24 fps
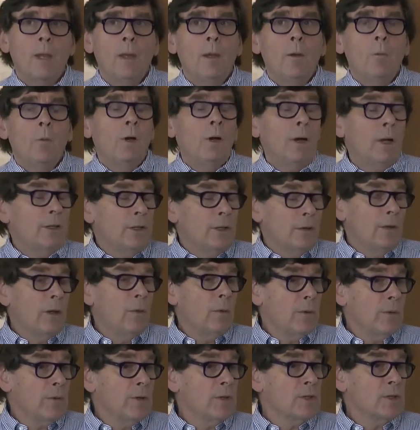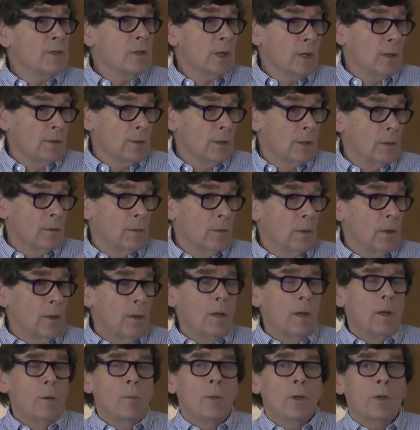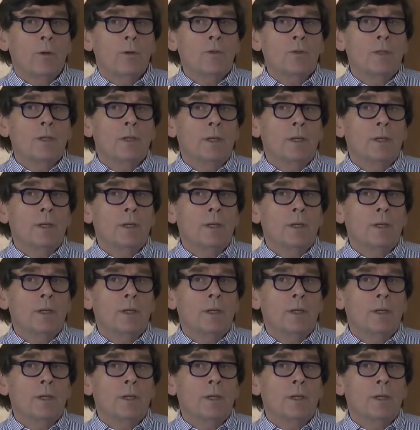well, I don't know whether it's stunting, because